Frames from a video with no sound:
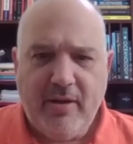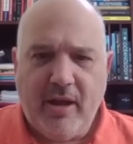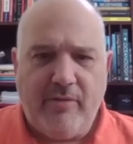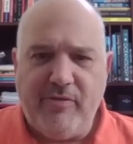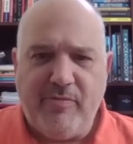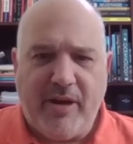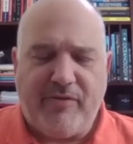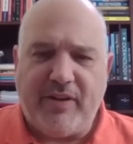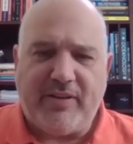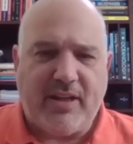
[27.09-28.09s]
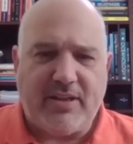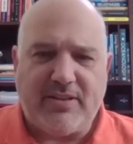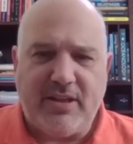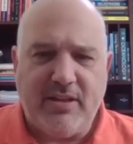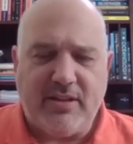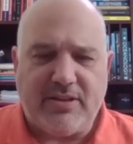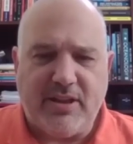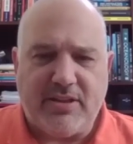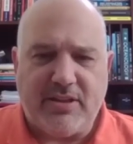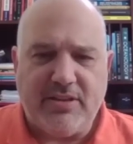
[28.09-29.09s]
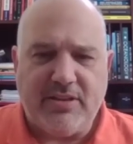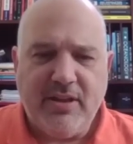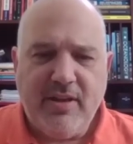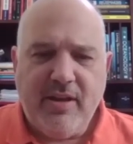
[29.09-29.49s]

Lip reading: and we've made fantastic intersections.